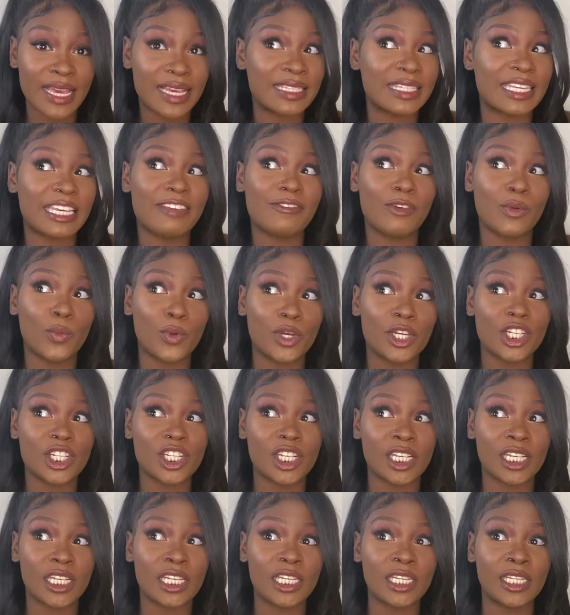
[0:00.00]
Because even when
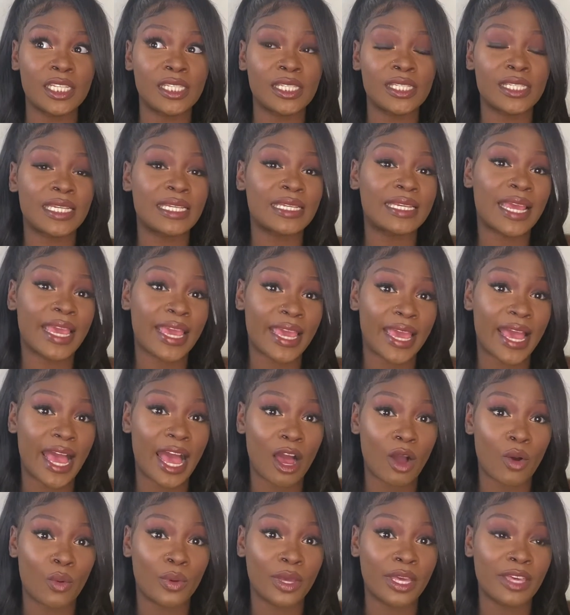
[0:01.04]
she sent the hair
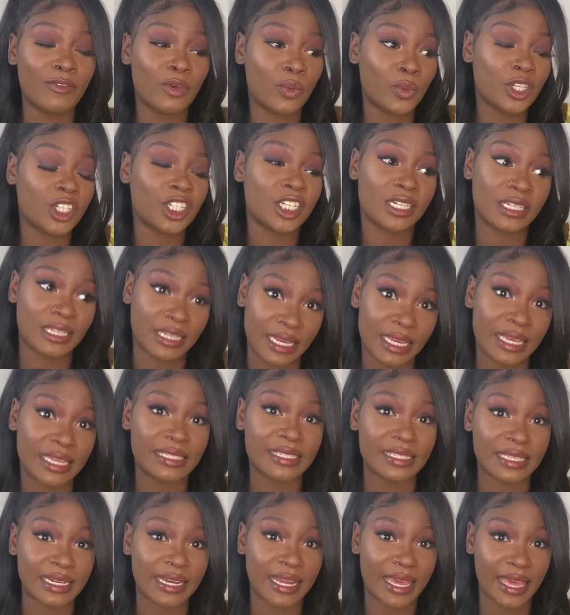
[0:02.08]
out, even when she did
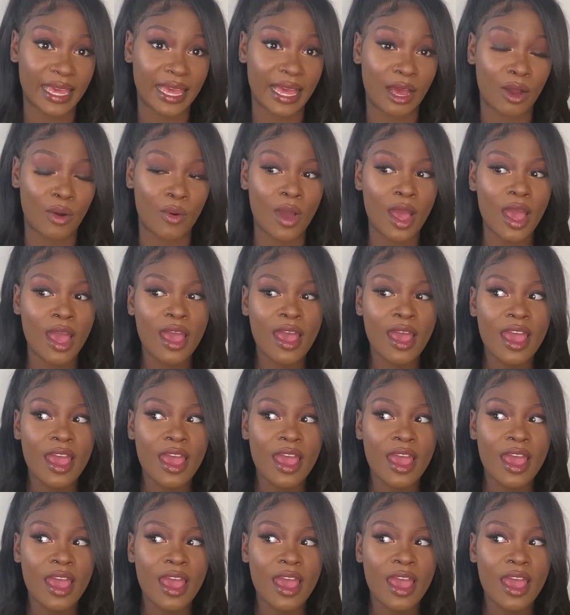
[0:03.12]
send the hair out,